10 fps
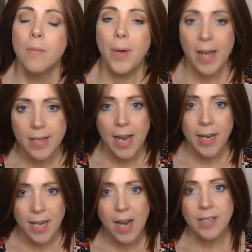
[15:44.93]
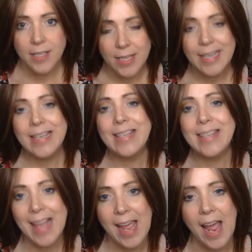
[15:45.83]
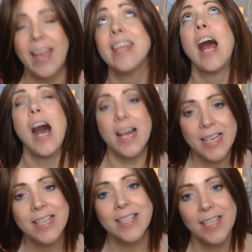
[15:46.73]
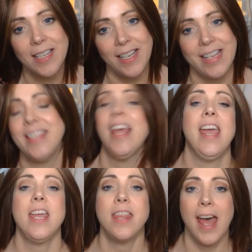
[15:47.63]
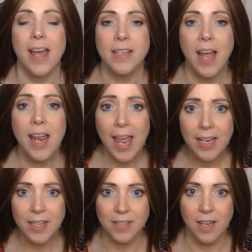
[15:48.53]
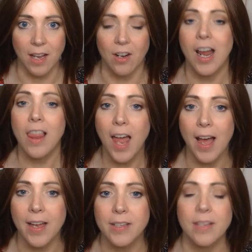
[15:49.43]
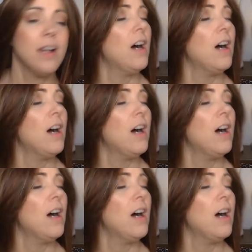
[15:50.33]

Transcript: But I can honestly say that I like this color a lot.